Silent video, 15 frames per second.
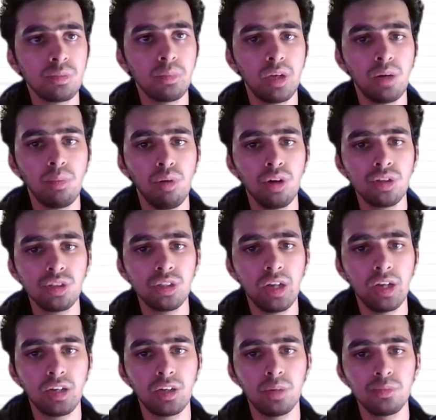mailbox,
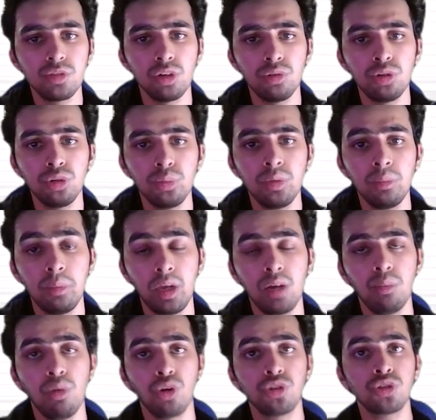that comes out to be
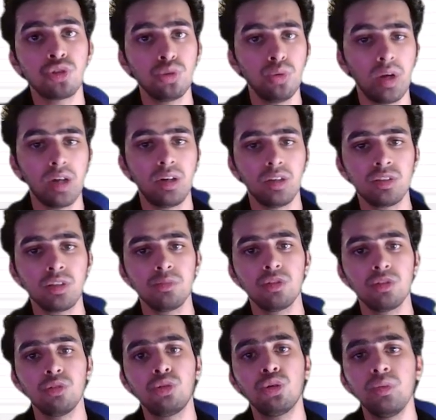mailbox 2, address
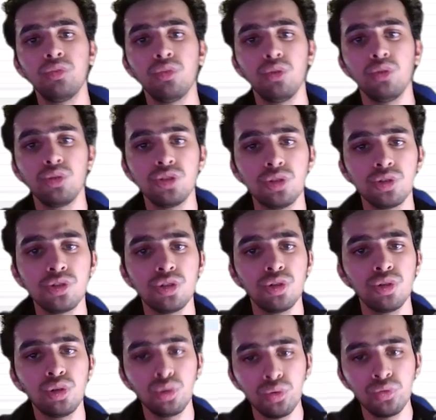comes out to be
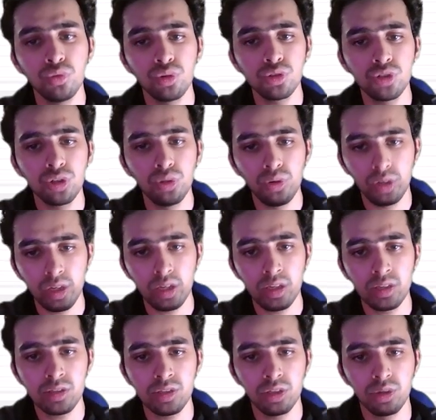
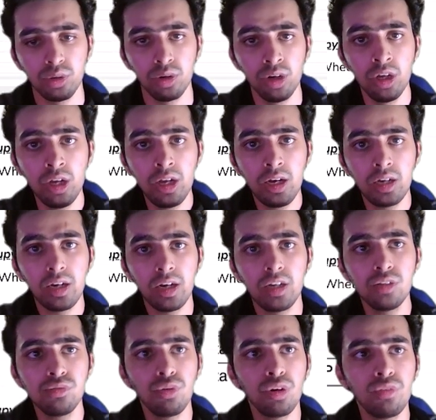4002440A0.
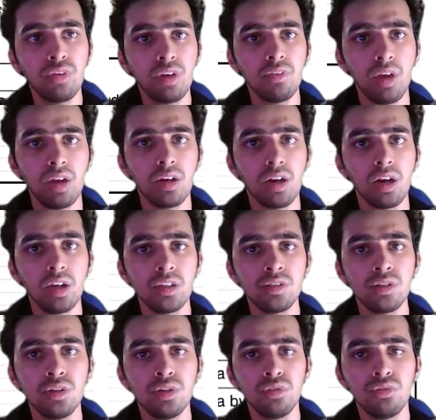that is what we have
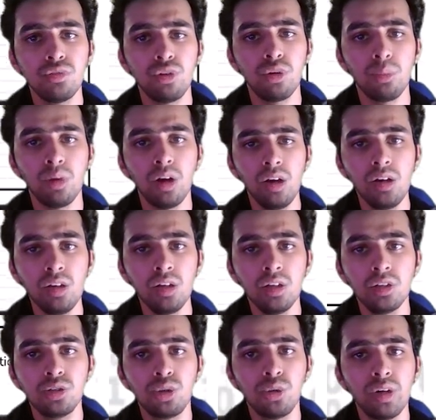analyzed from our
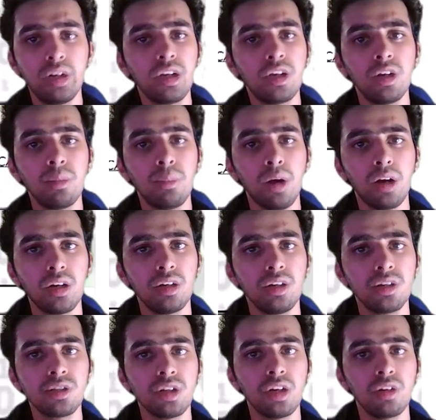theoretical part
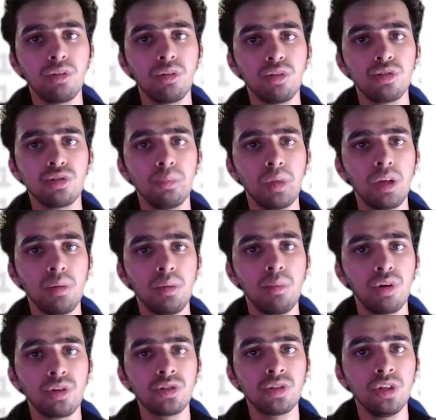understanding also.
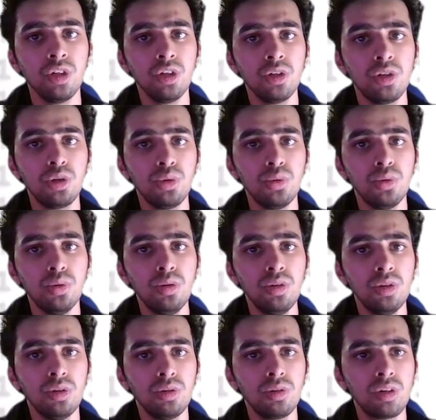Mailbox
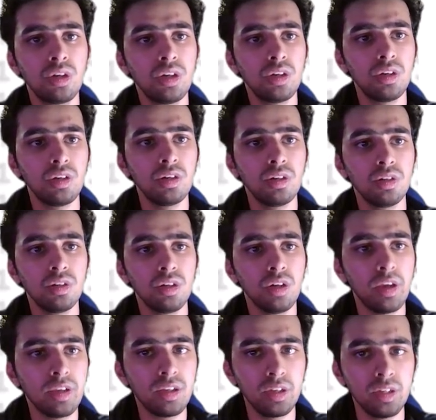2, okay,
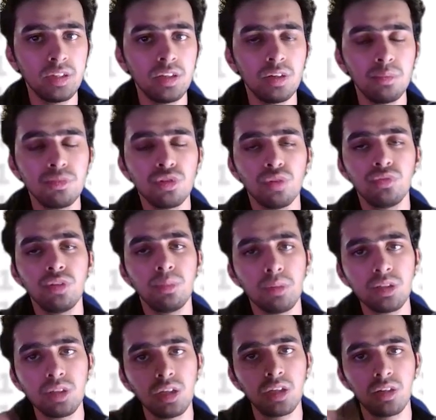like in terms of the
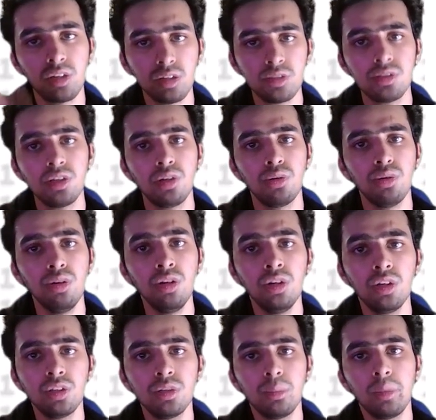message index 0,
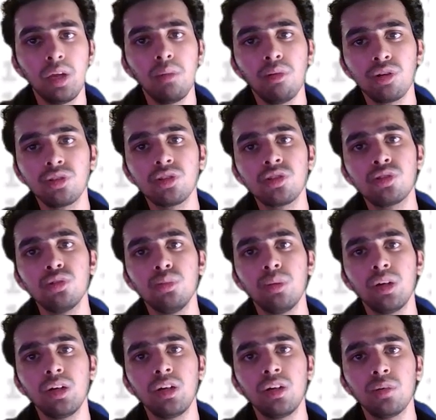the mailbox is 2,
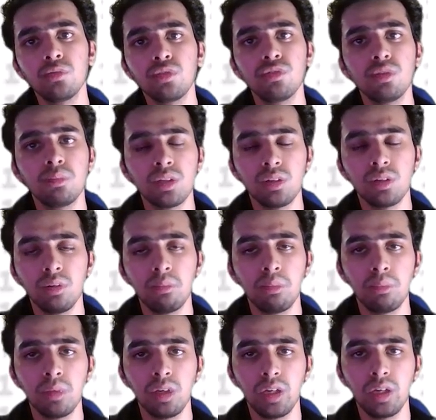but in terms of the
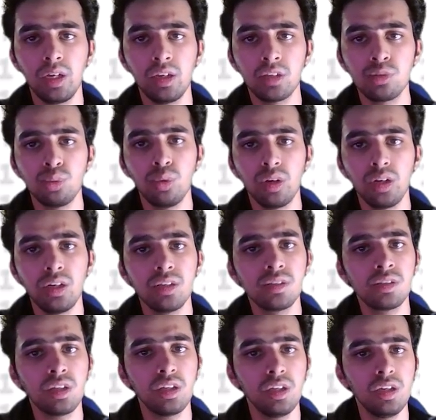index 1 it
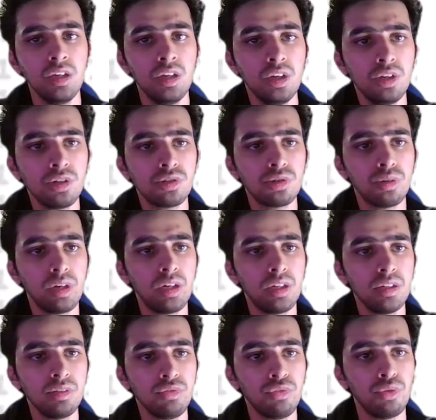is 3, so
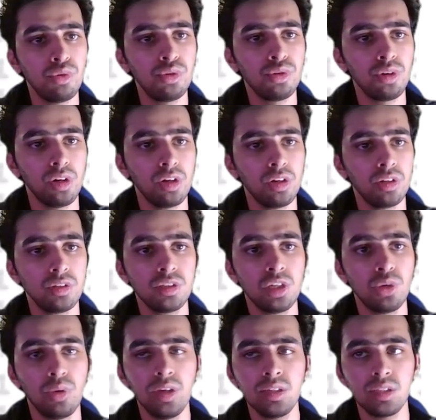it is
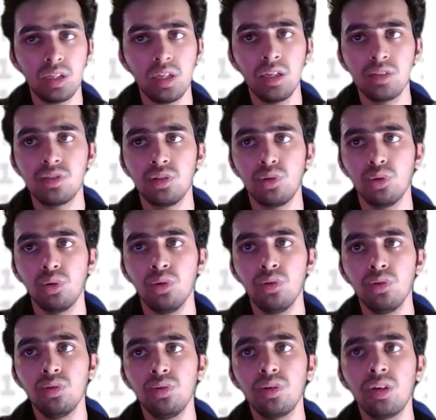0xA0.
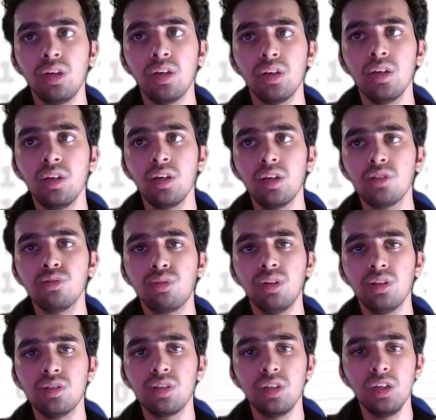okay, as you
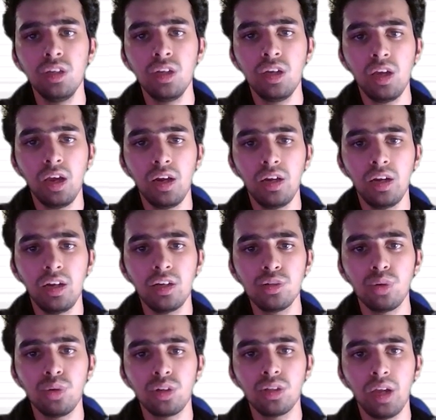can see, and that
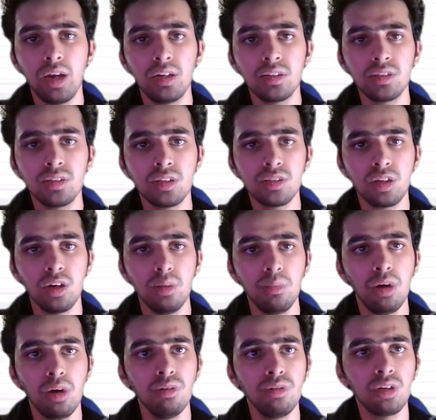is what the address has
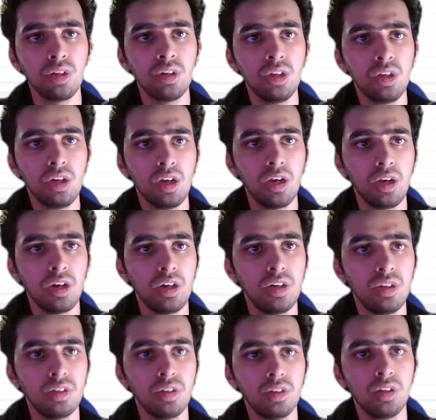come out.
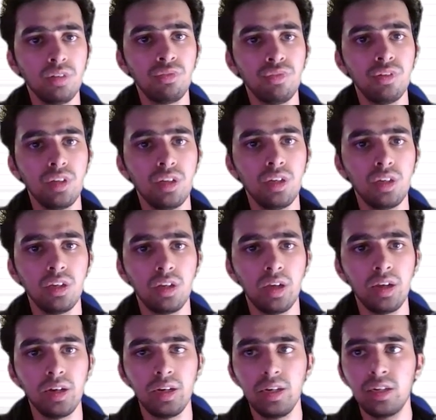And if we,
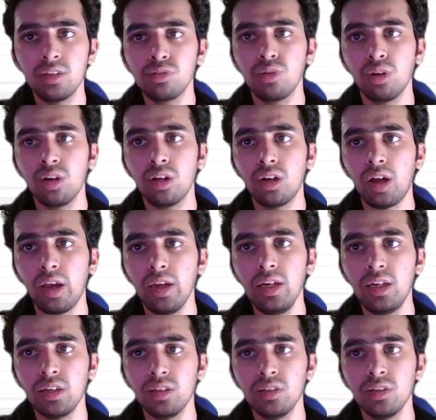and it is gonna
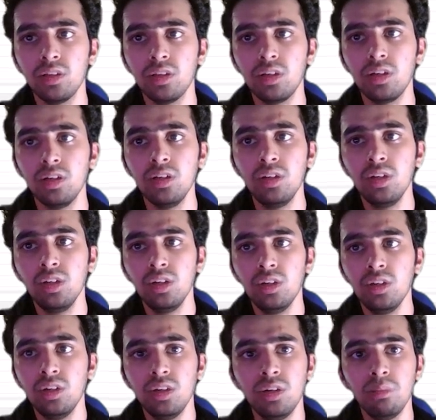write the
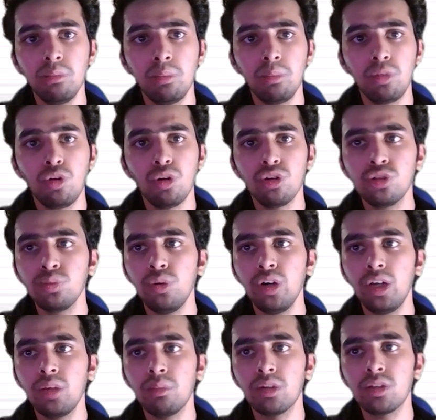
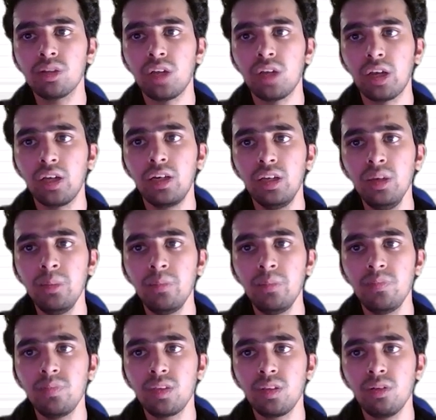corresponding message ID
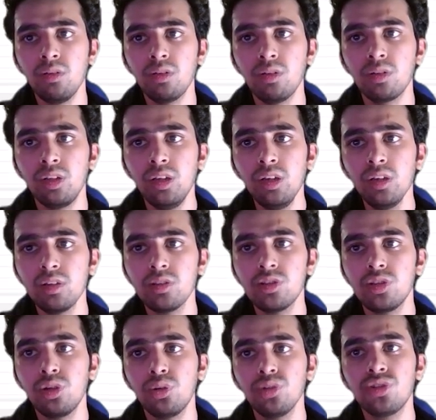on the
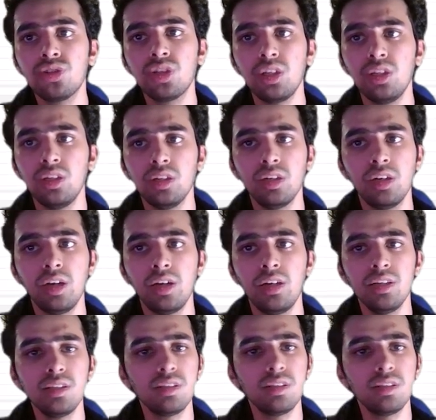0C, that